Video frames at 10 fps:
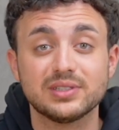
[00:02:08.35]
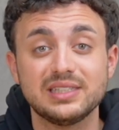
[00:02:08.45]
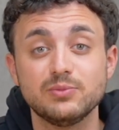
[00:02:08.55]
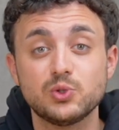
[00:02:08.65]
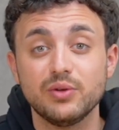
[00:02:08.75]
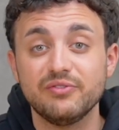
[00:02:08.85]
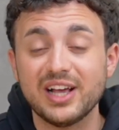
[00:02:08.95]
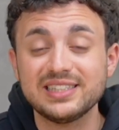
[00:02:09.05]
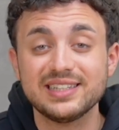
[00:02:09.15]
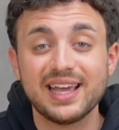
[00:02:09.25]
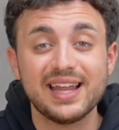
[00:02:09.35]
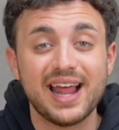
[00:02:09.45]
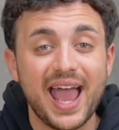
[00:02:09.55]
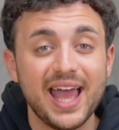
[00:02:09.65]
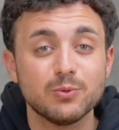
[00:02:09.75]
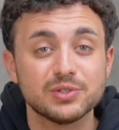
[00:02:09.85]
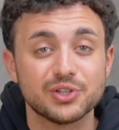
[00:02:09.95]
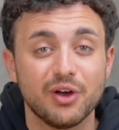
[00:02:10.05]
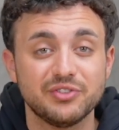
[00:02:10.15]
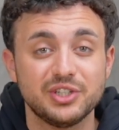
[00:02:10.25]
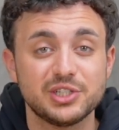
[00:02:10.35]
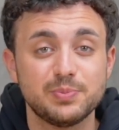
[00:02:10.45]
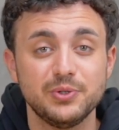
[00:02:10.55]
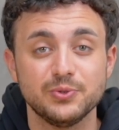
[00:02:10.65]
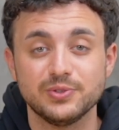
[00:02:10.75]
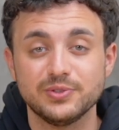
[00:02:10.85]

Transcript: team to investigate and resolve the dispute.